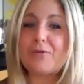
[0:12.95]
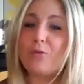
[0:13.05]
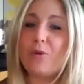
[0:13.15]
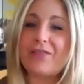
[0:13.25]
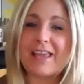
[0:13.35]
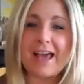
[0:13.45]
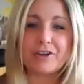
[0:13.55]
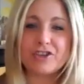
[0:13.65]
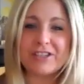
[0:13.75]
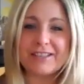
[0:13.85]
what the
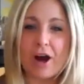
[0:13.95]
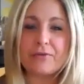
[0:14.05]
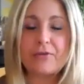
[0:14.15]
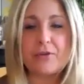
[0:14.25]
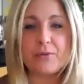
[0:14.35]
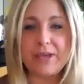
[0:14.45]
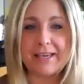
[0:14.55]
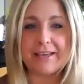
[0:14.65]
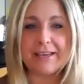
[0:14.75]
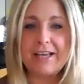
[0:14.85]
energies are for the week.